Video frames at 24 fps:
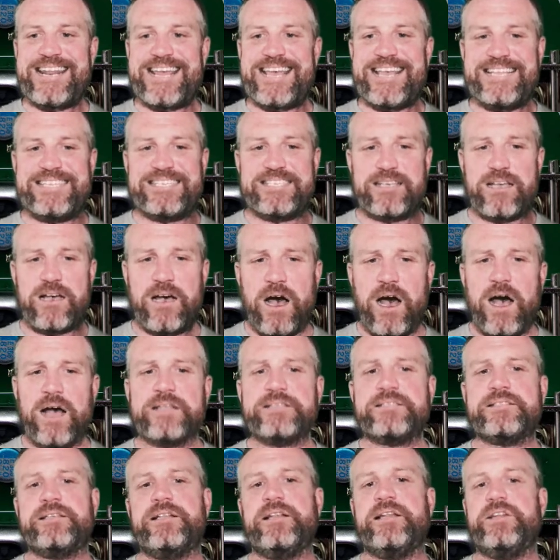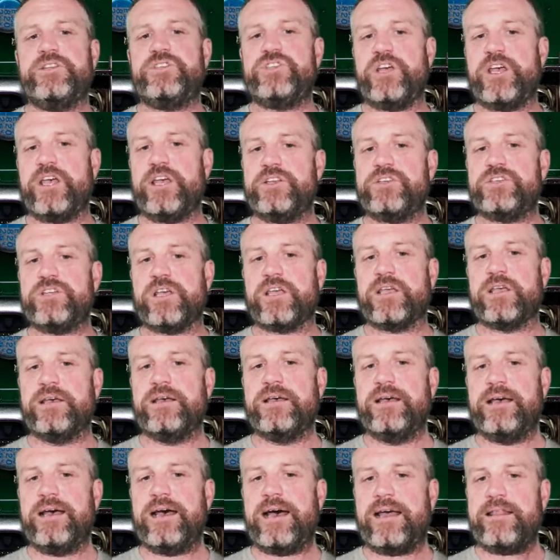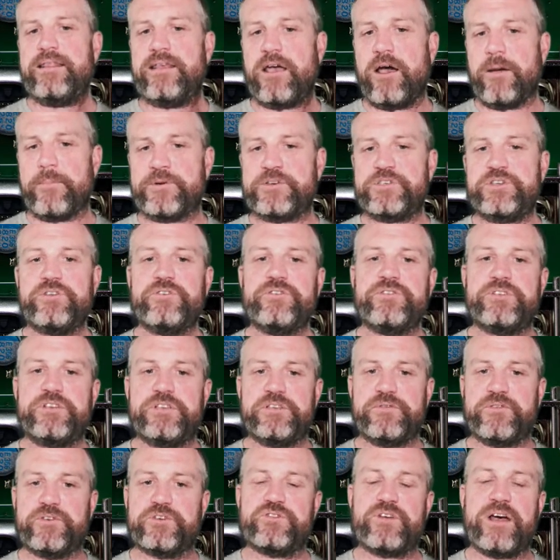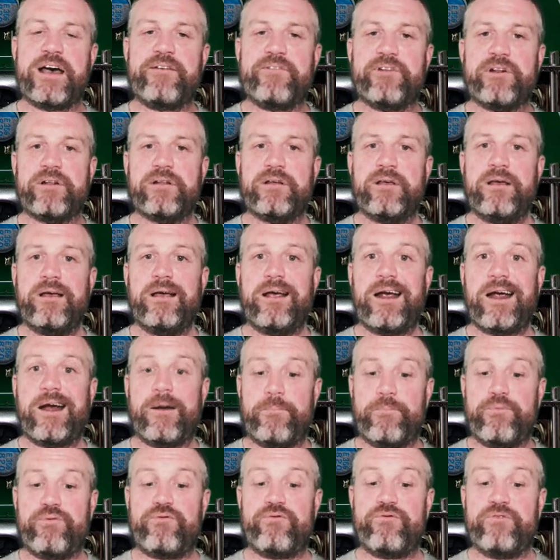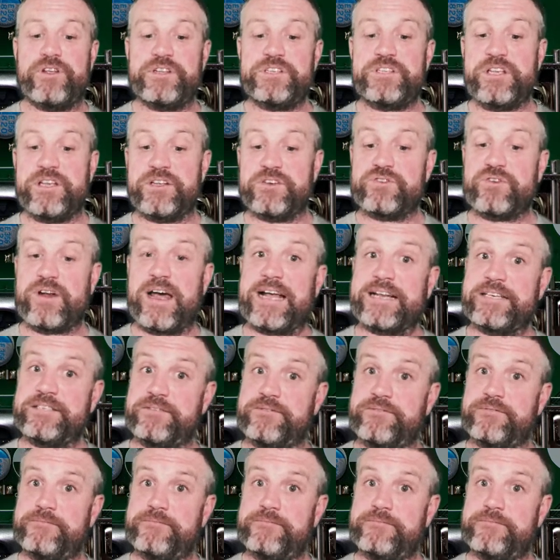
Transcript: it's constantly changing, and the opportunities for travel are pretty attractive.